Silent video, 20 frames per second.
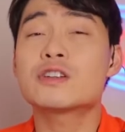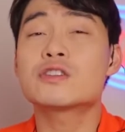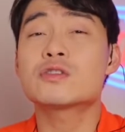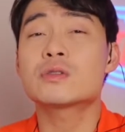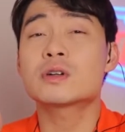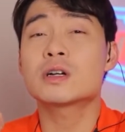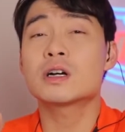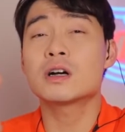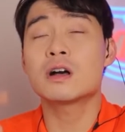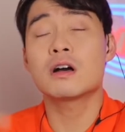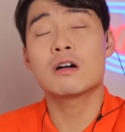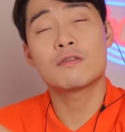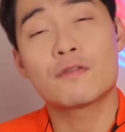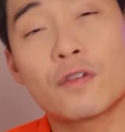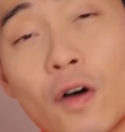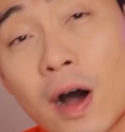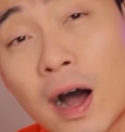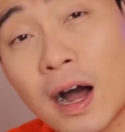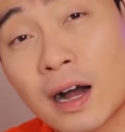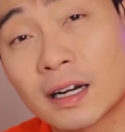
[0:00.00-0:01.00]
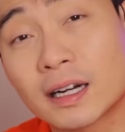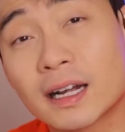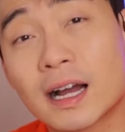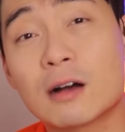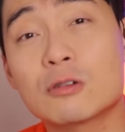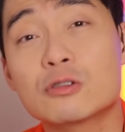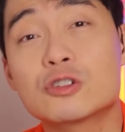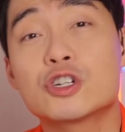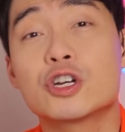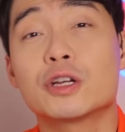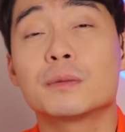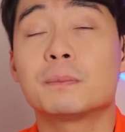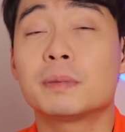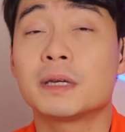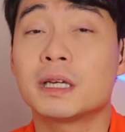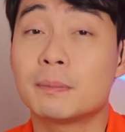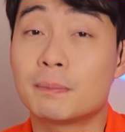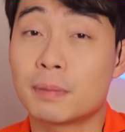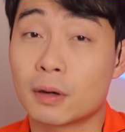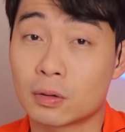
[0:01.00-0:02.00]
sugar for uncultured
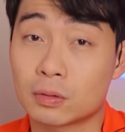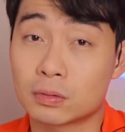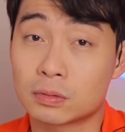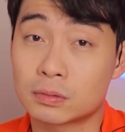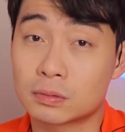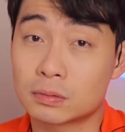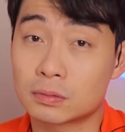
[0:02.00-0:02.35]
people.